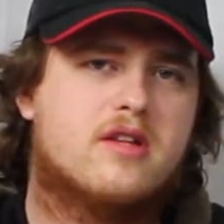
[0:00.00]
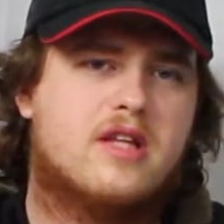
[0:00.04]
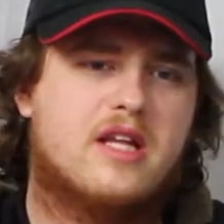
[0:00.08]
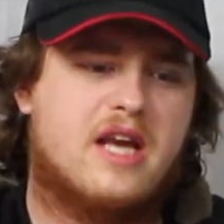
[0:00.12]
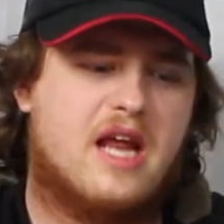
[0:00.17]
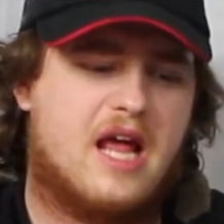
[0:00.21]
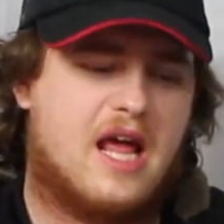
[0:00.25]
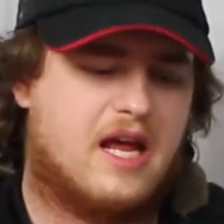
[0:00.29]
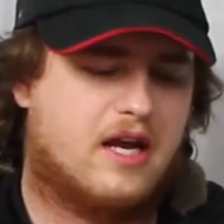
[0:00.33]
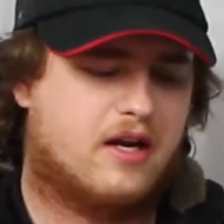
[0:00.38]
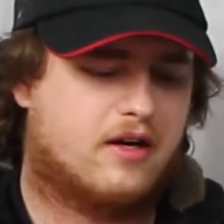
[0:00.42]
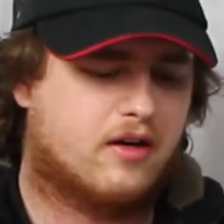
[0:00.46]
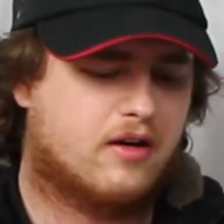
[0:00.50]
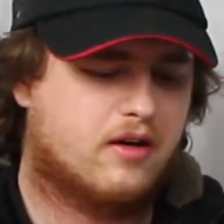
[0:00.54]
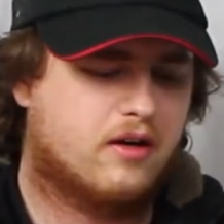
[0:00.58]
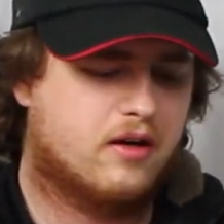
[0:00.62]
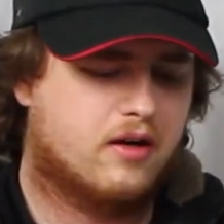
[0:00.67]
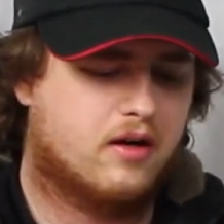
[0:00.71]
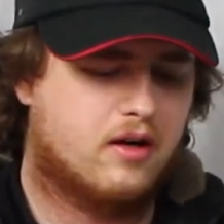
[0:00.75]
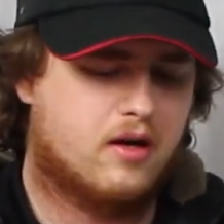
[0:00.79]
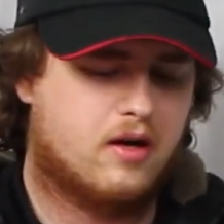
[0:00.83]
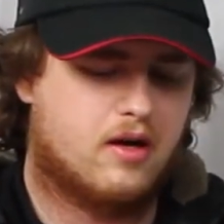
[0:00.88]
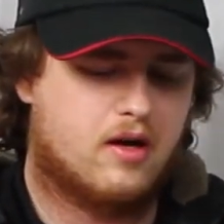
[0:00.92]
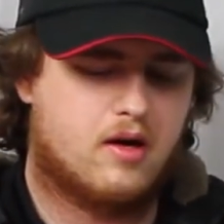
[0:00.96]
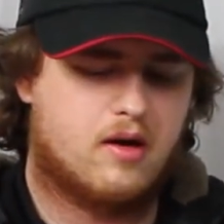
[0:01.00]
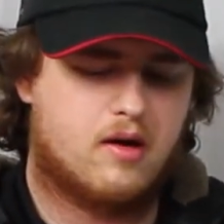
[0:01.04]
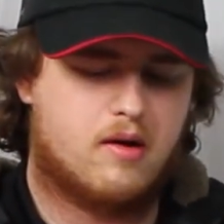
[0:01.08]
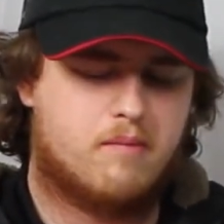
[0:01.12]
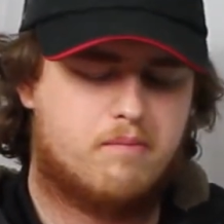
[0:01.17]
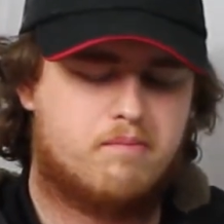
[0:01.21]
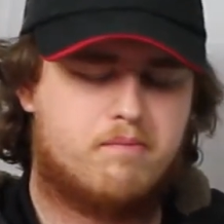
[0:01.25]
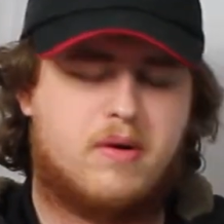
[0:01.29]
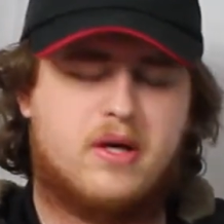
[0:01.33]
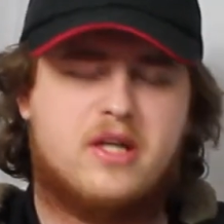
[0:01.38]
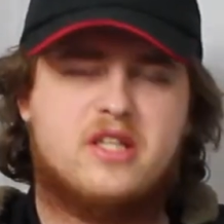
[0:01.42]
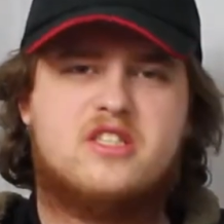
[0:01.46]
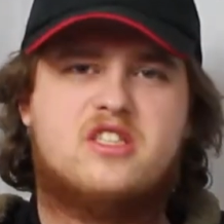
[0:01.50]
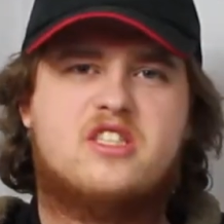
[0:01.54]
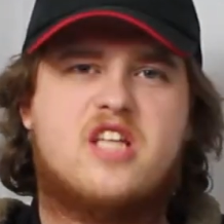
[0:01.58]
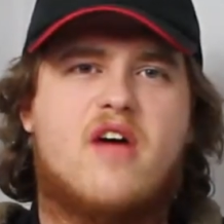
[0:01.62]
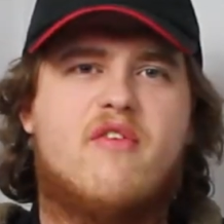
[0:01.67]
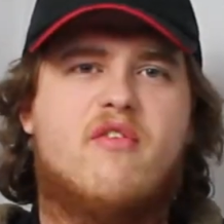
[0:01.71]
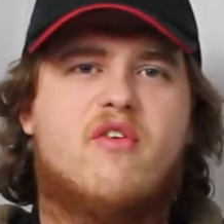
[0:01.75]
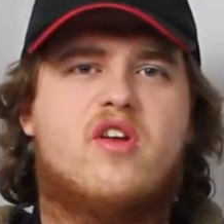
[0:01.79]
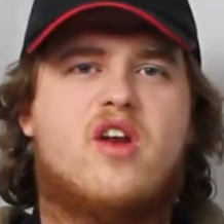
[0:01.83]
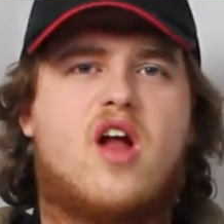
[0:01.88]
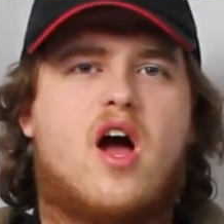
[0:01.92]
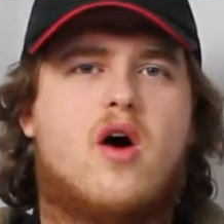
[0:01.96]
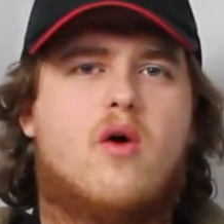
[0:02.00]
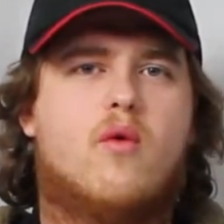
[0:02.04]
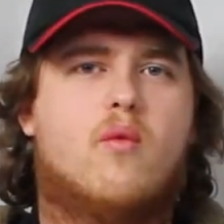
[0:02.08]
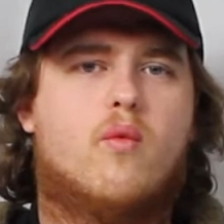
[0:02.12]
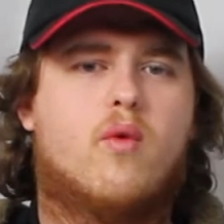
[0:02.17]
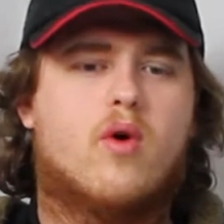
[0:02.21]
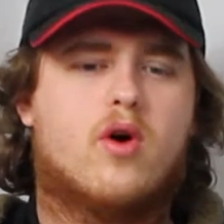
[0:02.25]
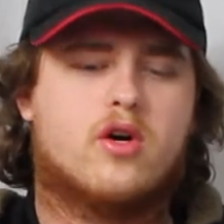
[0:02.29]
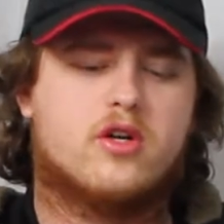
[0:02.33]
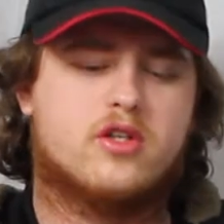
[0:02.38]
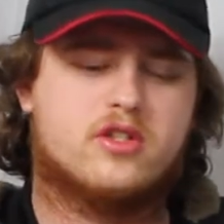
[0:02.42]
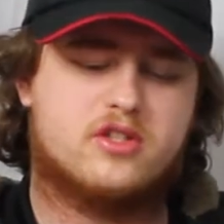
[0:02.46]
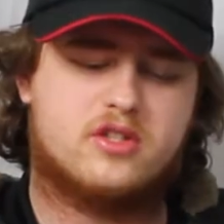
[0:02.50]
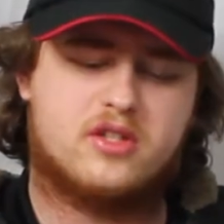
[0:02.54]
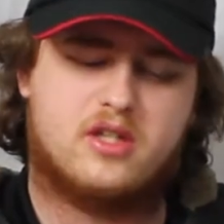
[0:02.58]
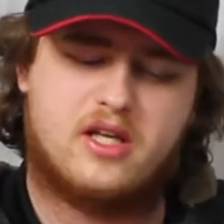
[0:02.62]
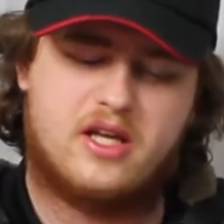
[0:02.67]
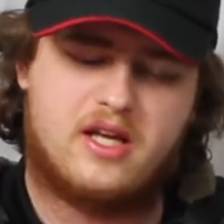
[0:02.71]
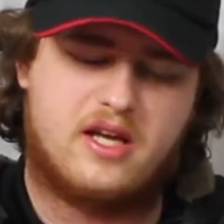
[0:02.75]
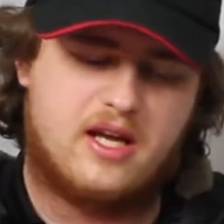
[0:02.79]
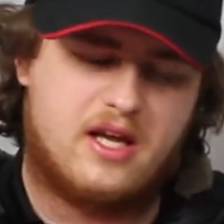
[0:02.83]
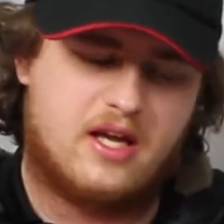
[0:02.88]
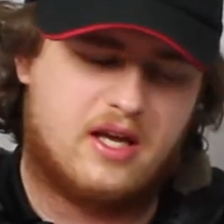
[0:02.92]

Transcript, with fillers: than Anker, but it's definitely not worse.